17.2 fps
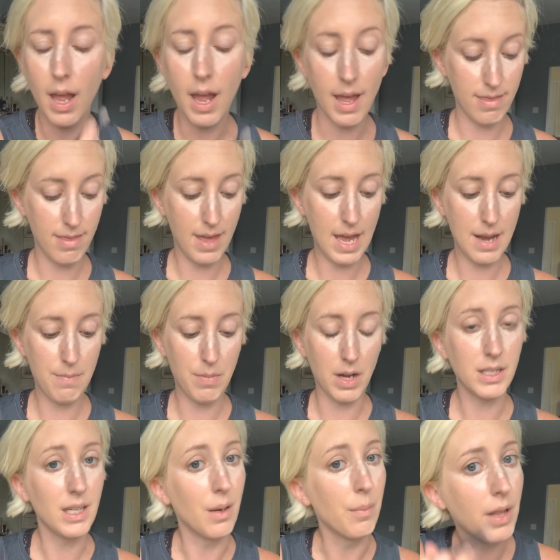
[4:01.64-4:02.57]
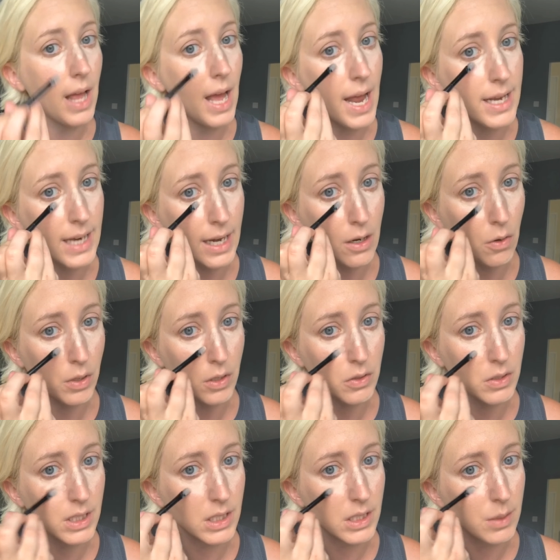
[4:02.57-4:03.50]
and then, but to blend, I don't
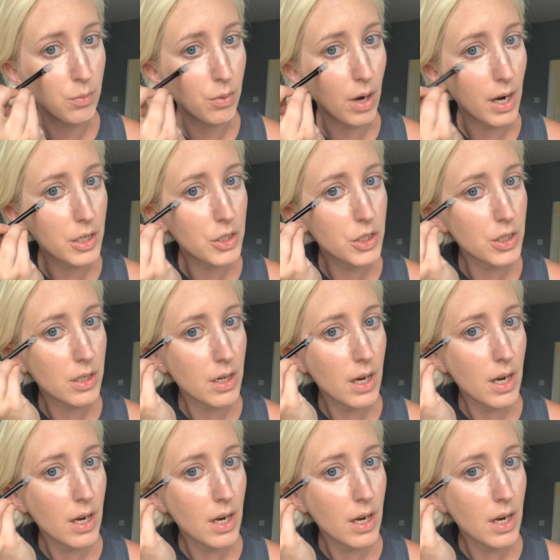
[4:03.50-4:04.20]
use this brush.